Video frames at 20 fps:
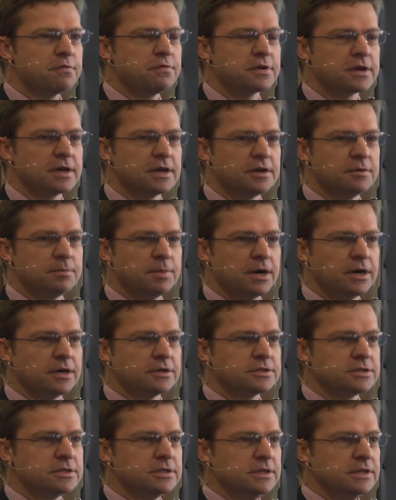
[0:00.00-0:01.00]
forget
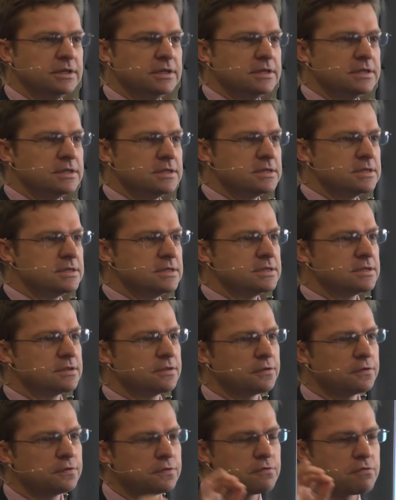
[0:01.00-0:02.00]
about. This is
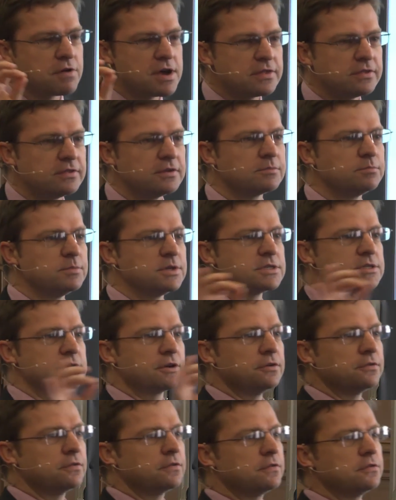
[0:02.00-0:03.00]
the thread that must
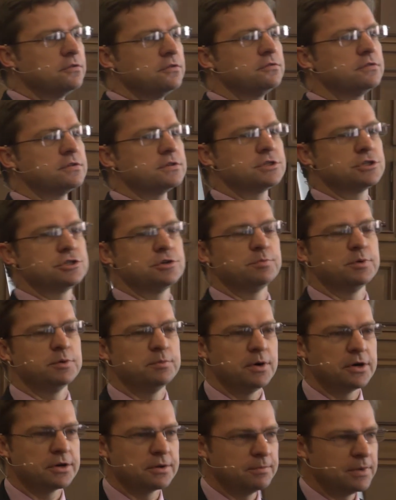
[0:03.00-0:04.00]
go through this triple
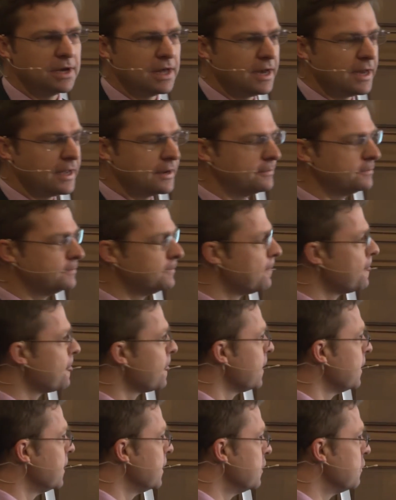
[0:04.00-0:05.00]
bottom line
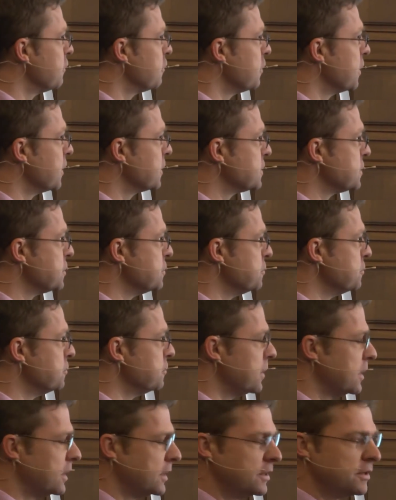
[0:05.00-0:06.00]
if we're
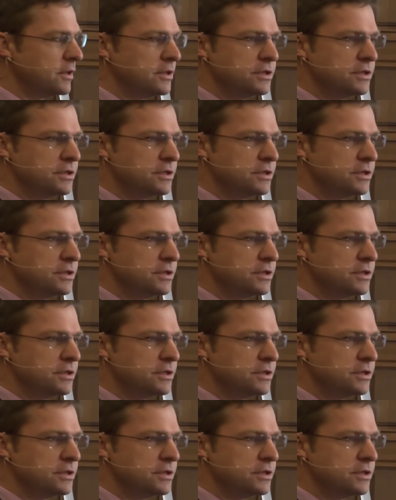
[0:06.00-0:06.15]
to uh,